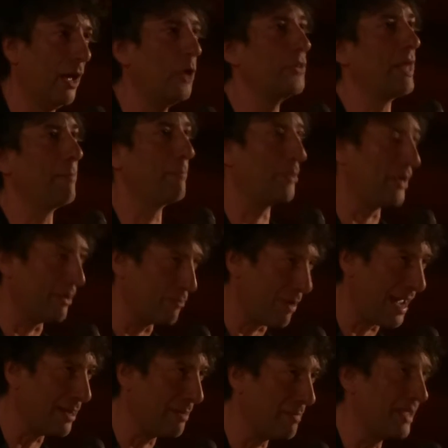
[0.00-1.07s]
Who then put it
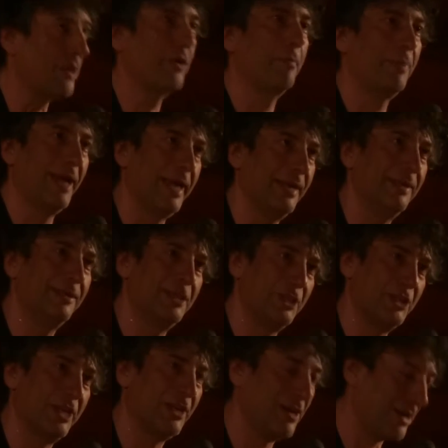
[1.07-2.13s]
randomly on a plane to
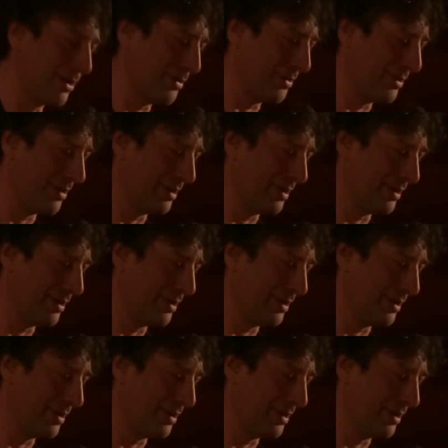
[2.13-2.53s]
Chicago.